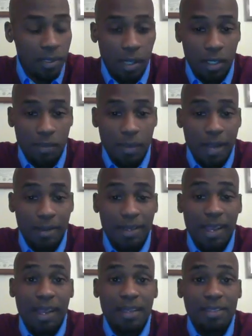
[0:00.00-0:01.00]
Talking about
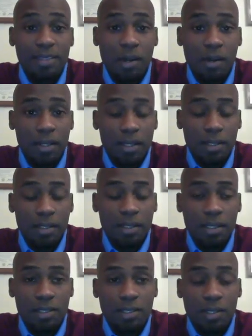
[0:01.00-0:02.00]
gang stalking
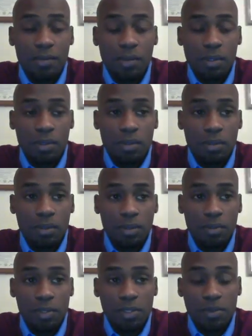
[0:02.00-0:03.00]
in general,
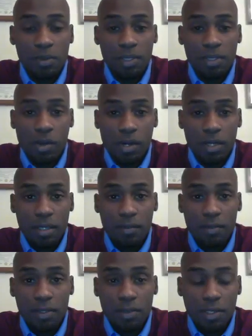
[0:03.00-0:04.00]
which is what a targeted
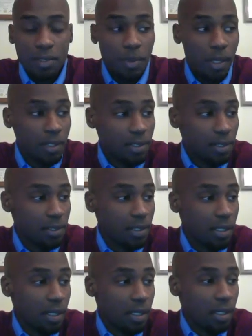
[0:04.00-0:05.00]
individual experiences.
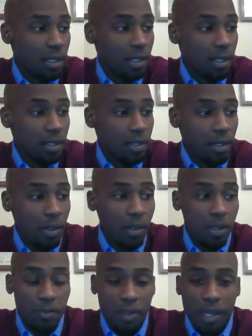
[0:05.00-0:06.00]
The
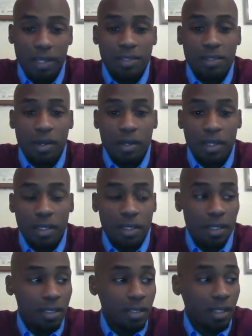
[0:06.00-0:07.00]
goal of gang
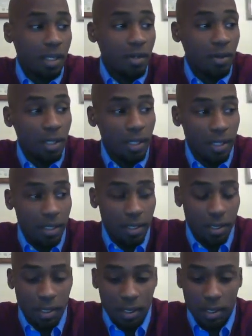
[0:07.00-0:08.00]
stalking is
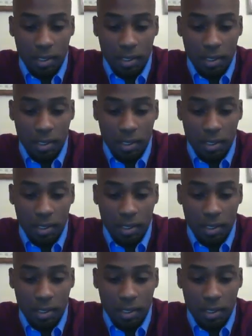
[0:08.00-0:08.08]
literally